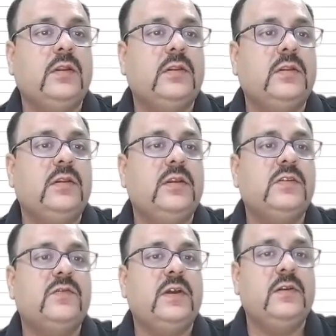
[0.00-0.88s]
this
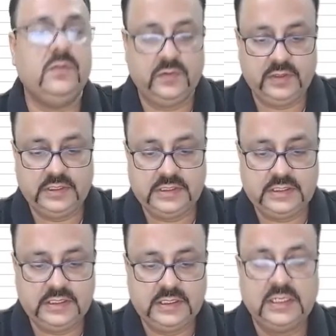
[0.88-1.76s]
value is
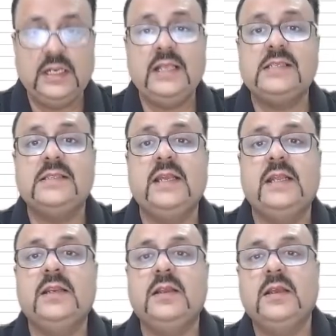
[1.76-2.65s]
less than
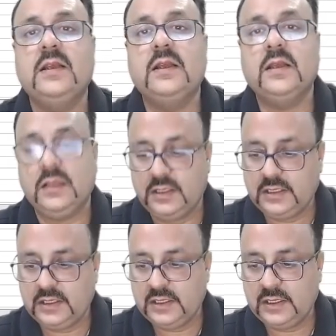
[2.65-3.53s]

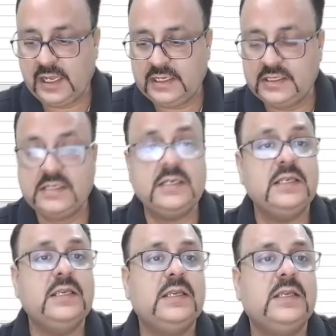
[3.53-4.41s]

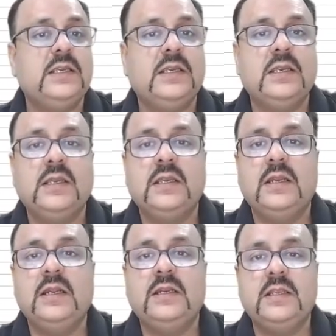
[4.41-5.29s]
90,
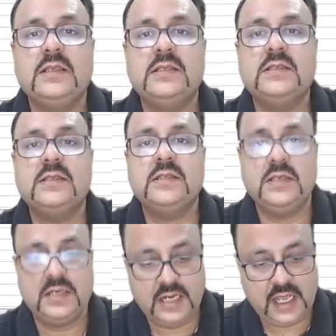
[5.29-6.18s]
it is
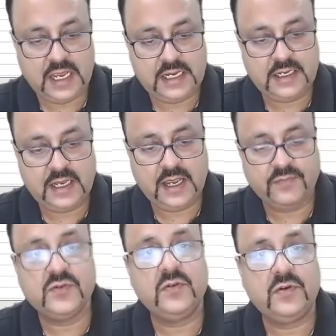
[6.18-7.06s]
9,
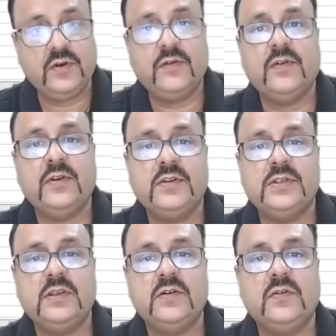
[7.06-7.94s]
absolute referencing,
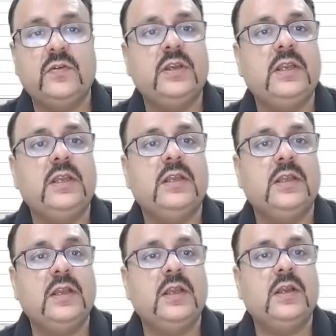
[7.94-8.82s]
okay,
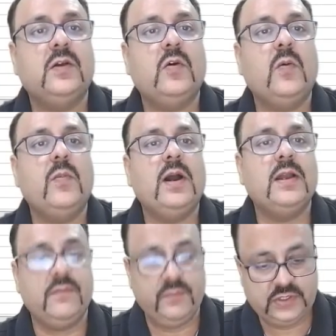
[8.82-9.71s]
comma, I have
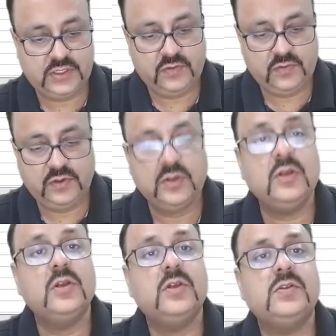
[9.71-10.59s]
missed out,
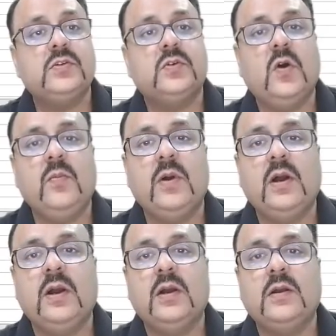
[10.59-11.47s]
so comma,
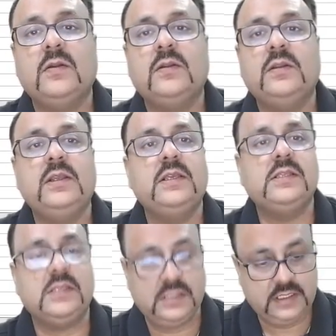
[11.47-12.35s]

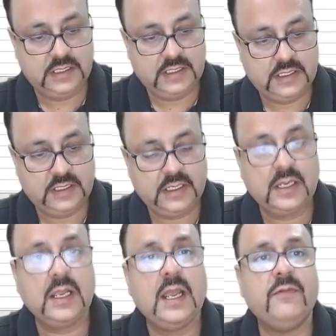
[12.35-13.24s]
this
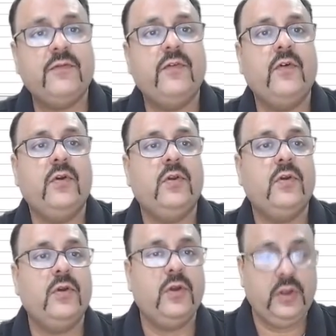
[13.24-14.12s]
F4,
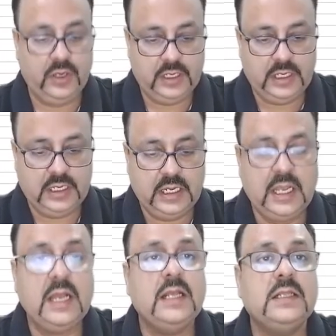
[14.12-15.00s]

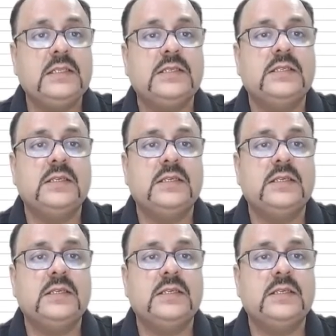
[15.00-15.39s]
else